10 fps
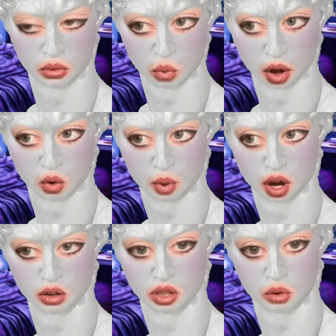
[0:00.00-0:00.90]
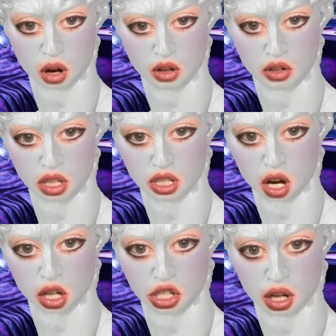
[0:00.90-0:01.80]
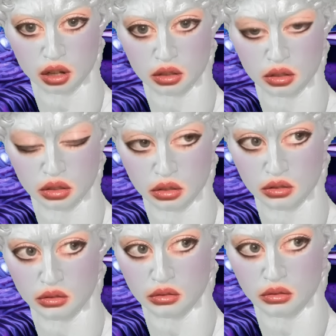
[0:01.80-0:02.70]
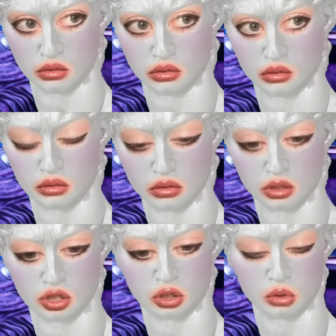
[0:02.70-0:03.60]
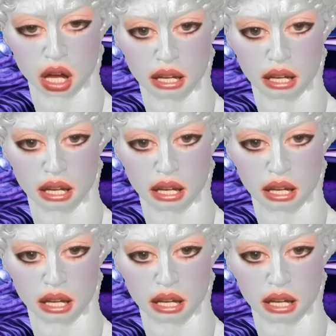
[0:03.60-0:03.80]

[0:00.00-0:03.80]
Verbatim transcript: Why don't we also call her Natasha? It's too late